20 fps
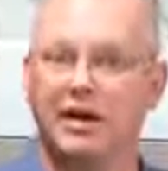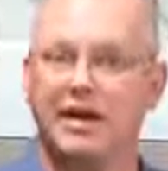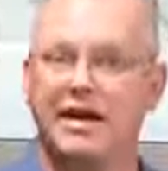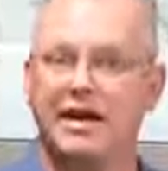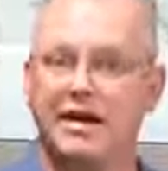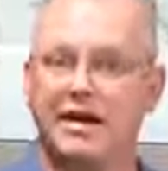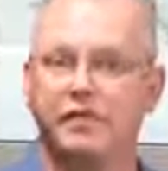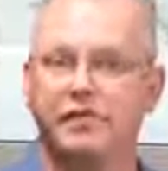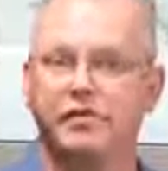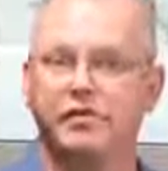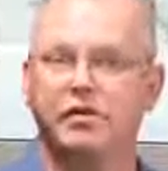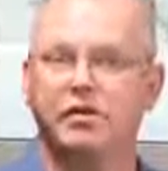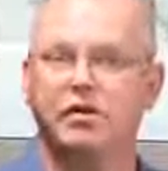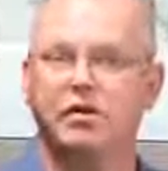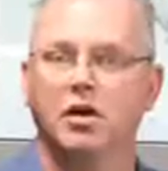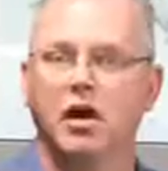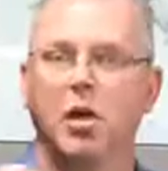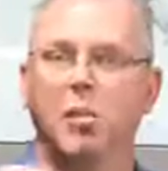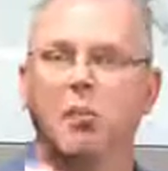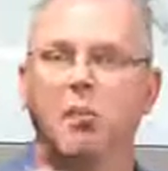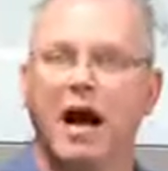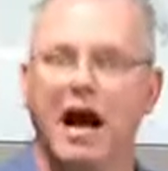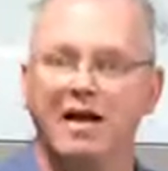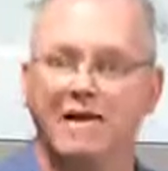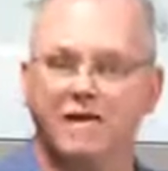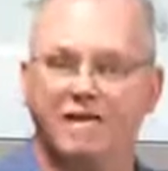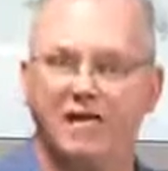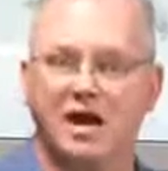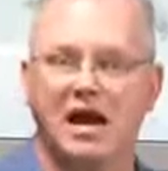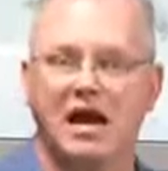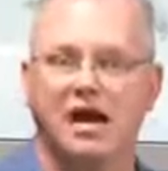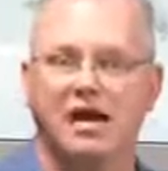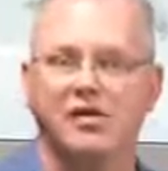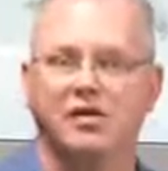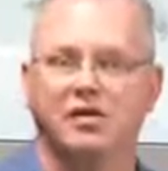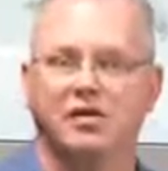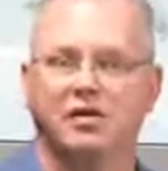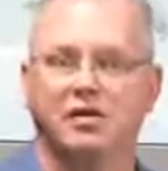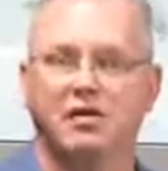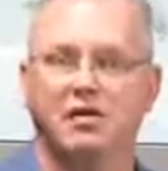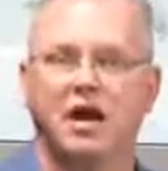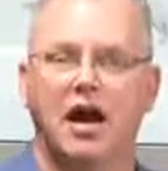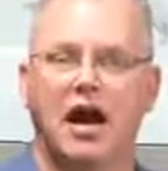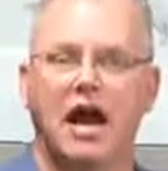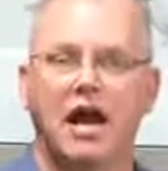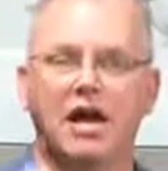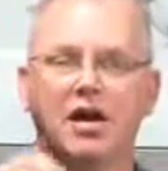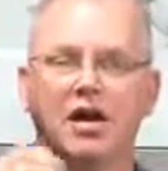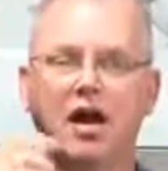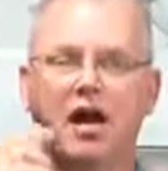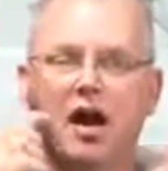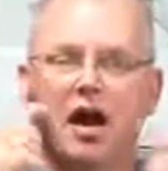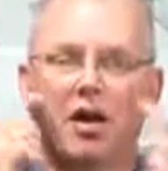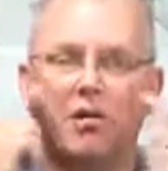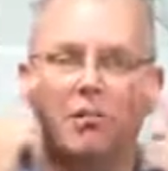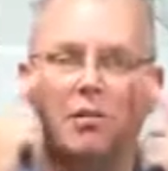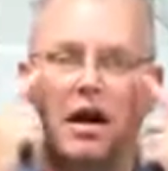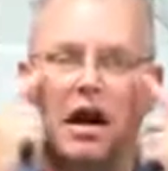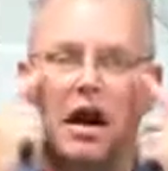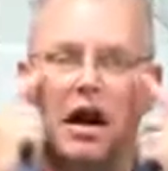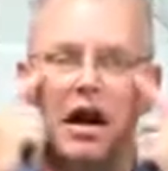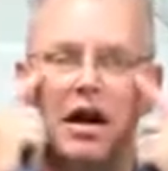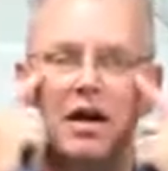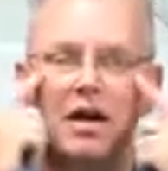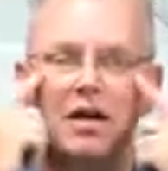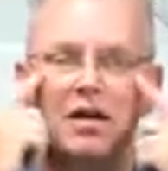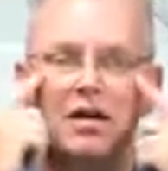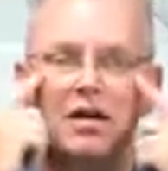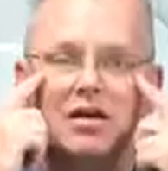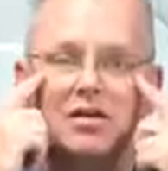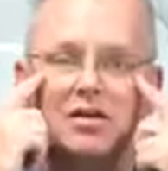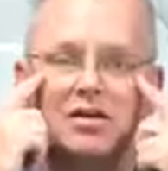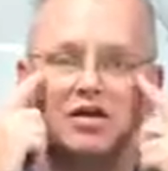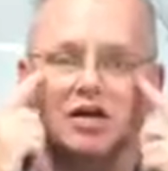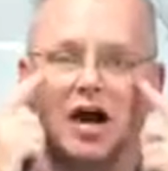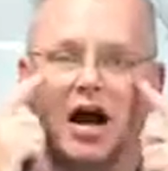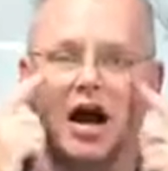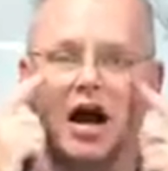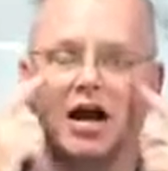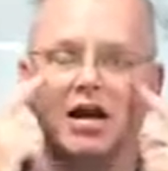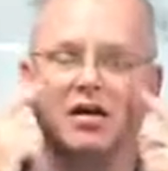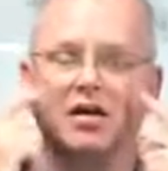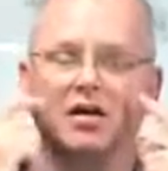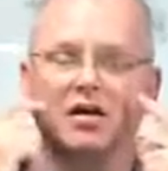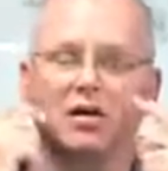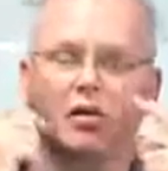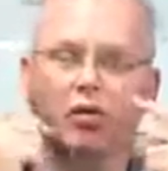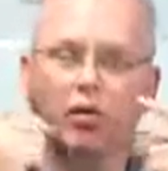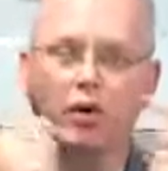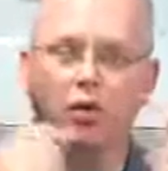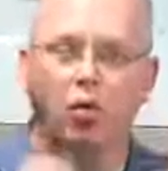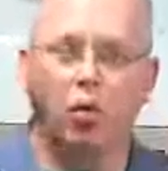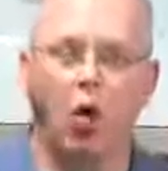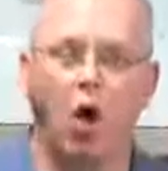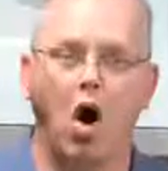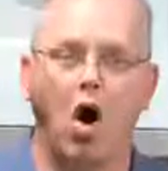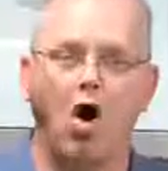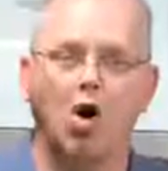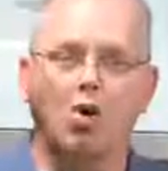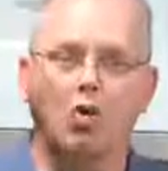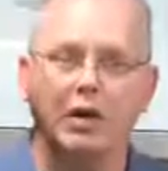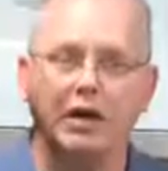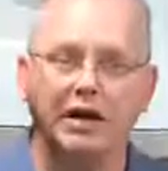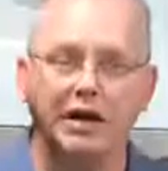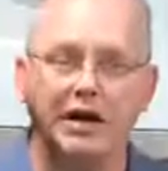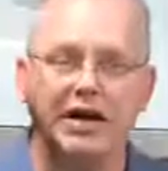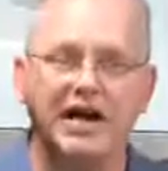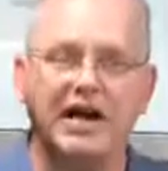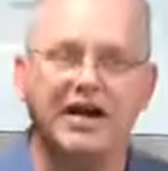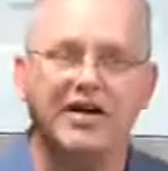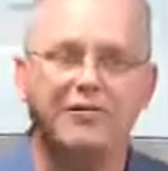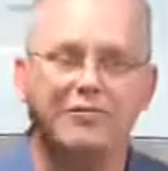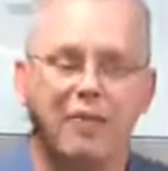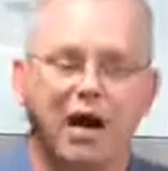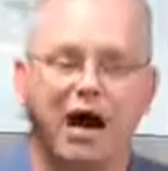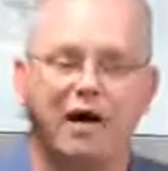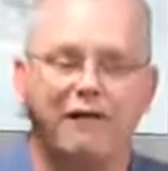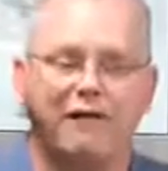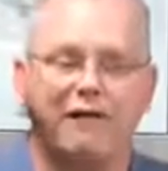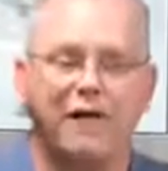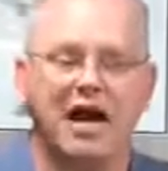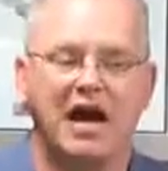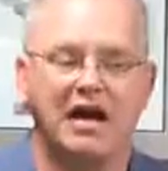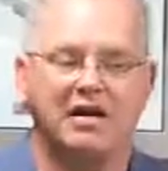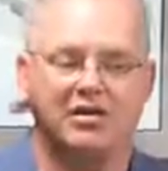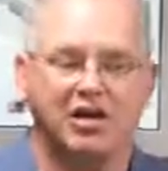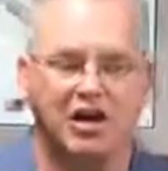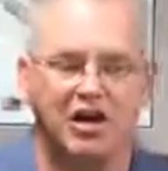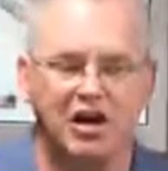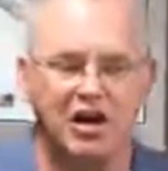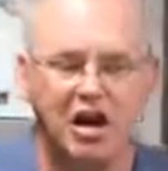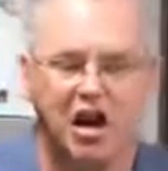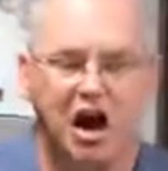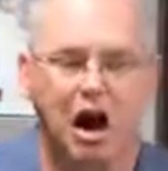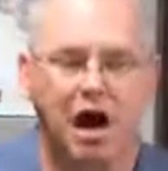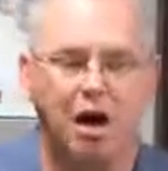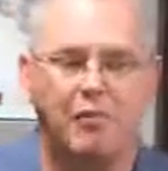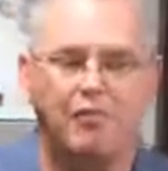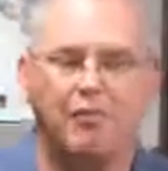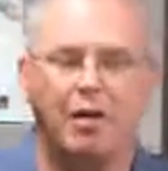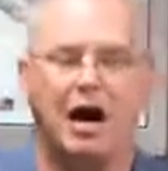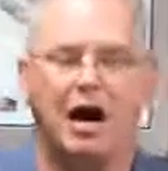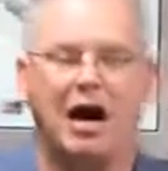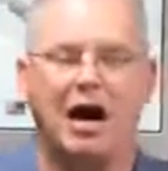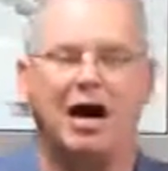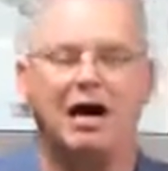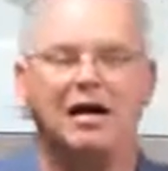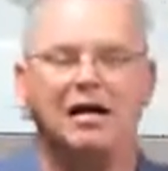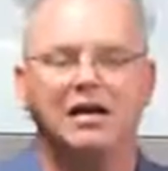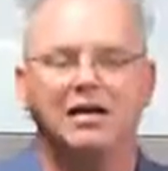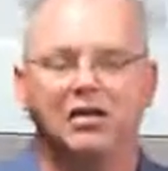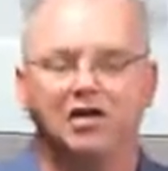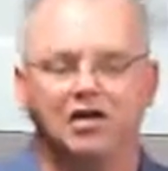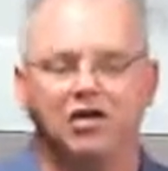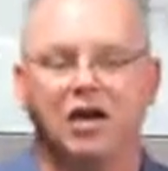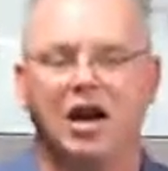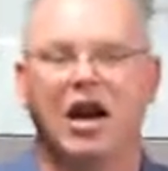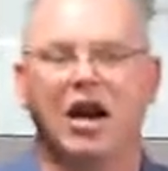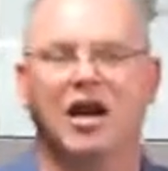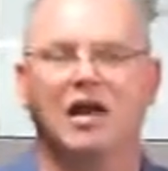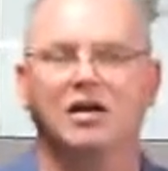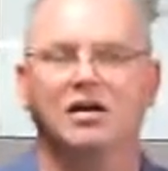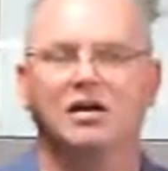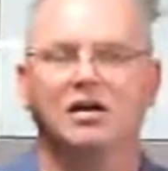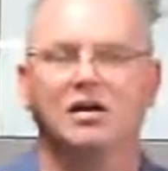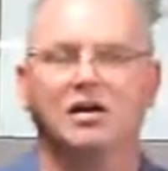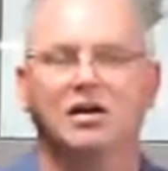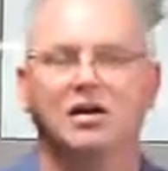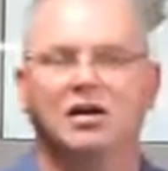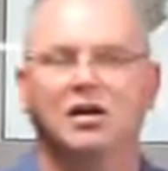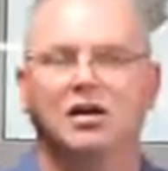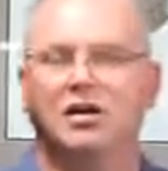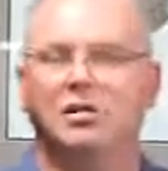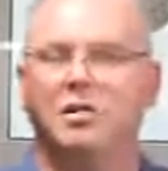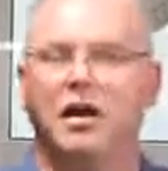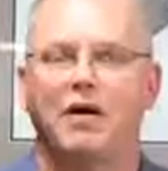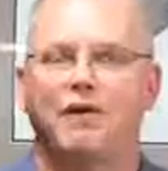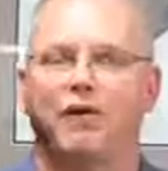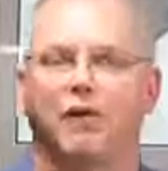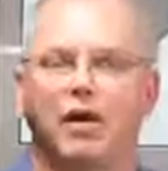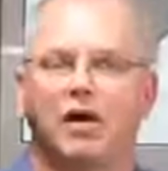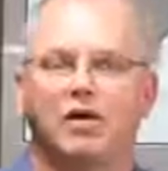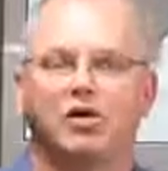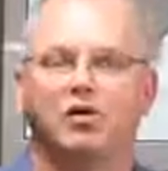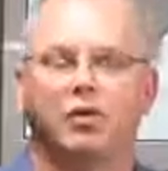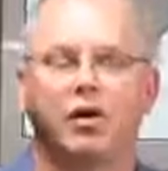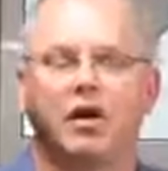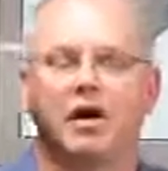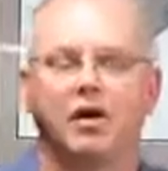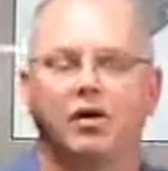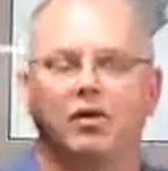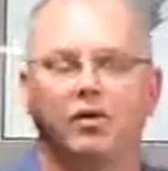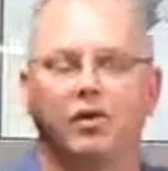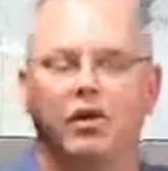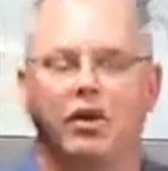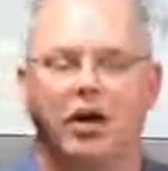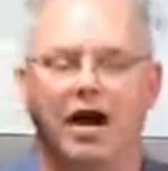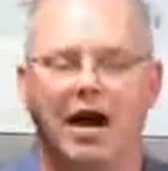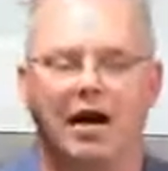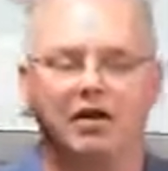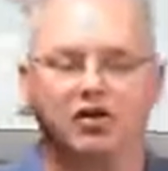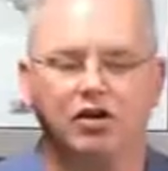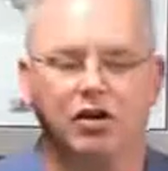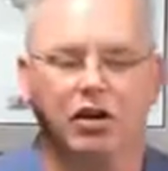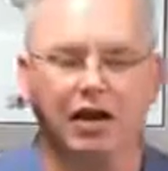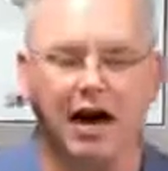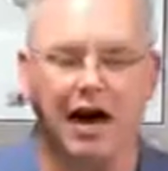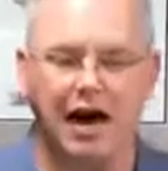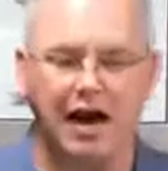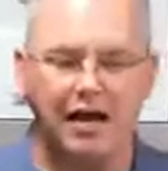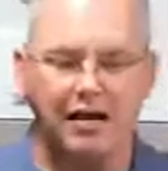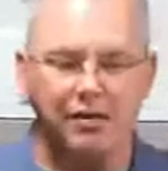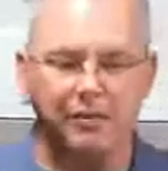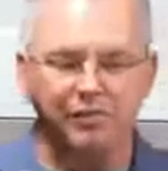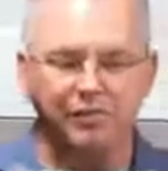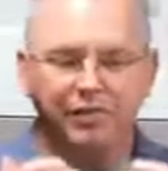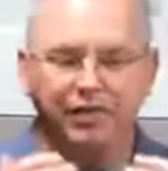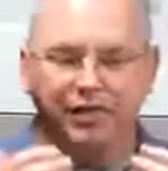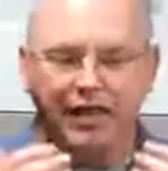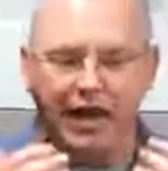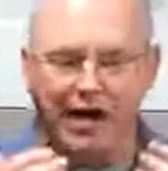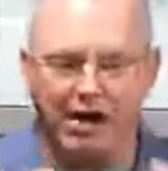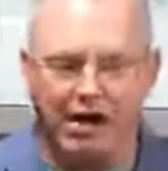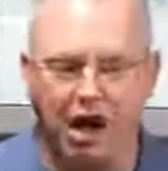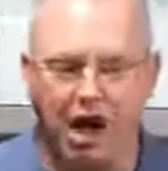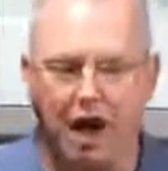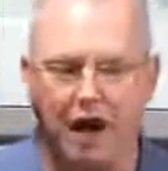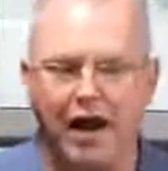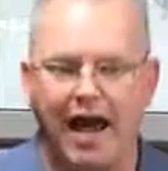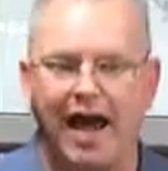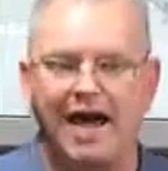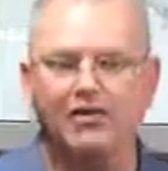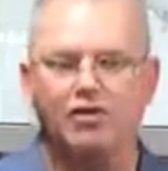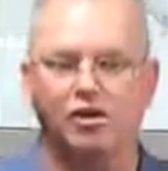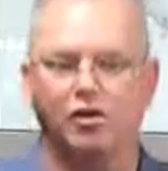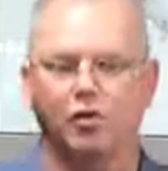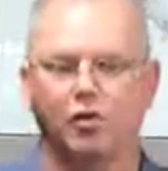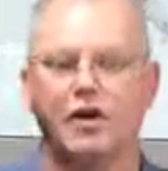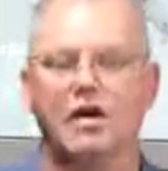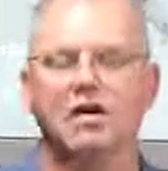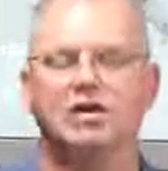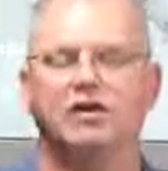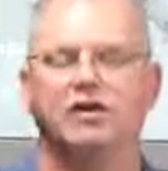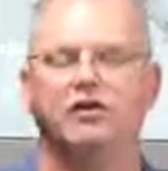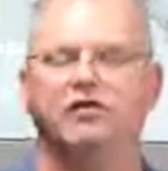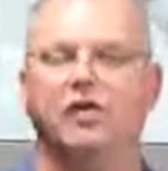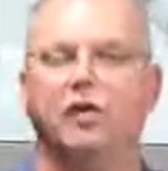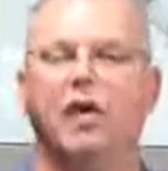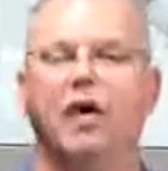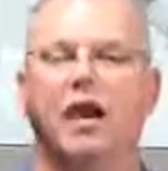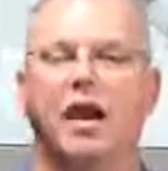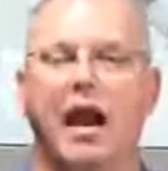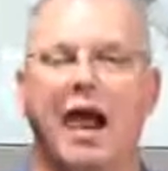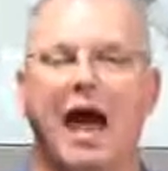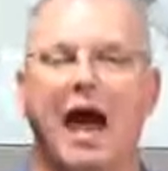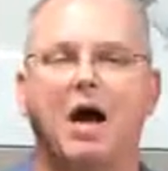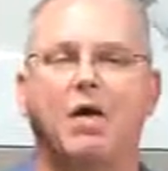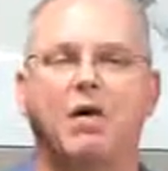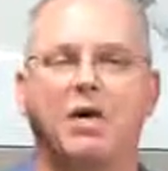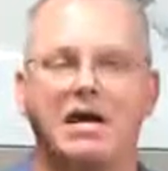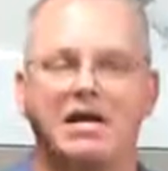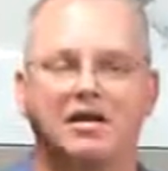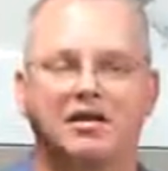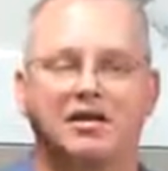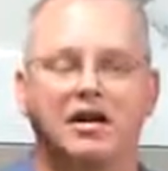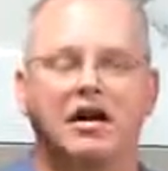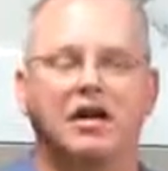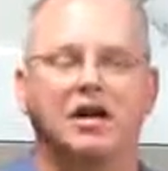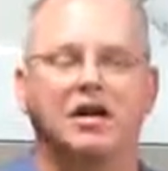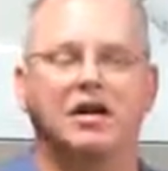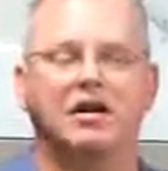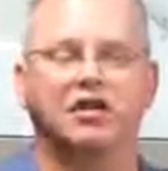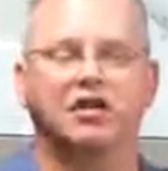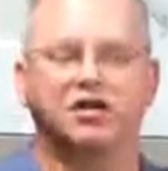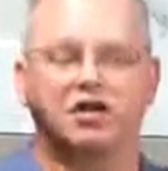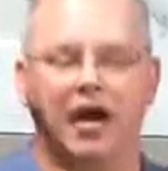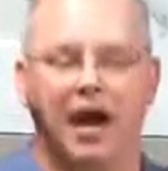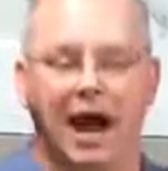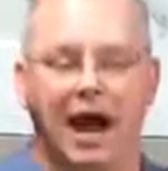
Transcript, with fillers: live by faith and not by sight. We walk, we live by faith and not by sight. My friends, we need to realize tonight that God has a reason for allowing things